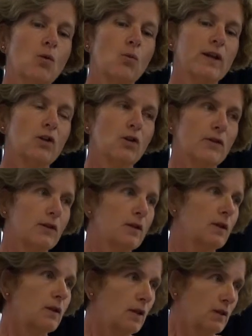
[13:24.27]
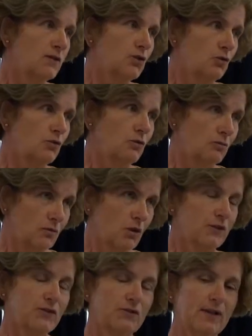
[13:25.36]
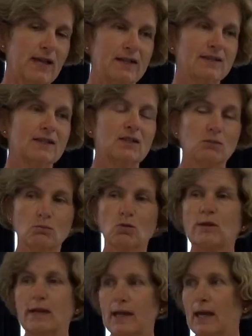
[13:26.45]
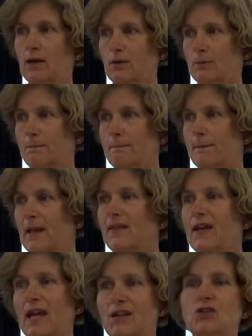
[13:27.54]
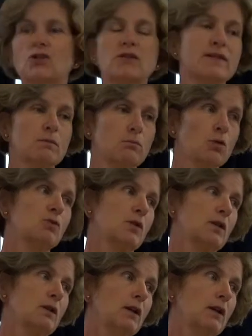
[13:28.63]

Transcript: we got these two, Costa and Alistair, to milk a cow, and they had to use the milk